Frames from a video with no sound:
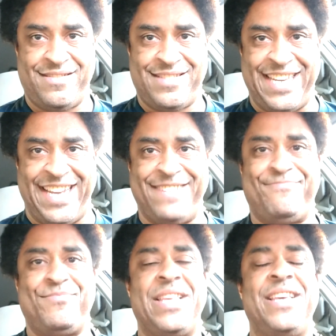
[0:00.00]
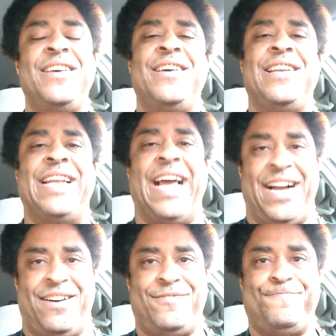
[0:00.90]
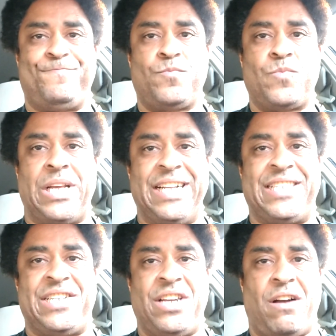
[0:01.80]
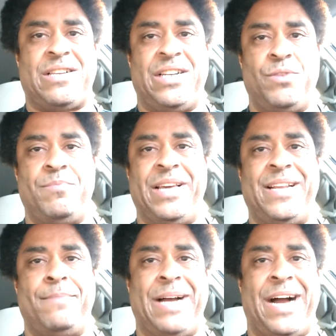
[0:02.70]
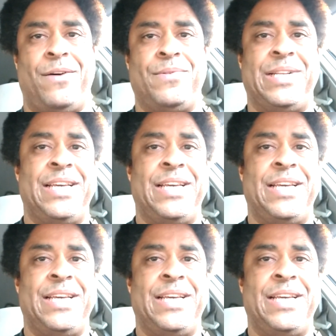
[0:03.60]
Okay? Now, let's talk a little bit about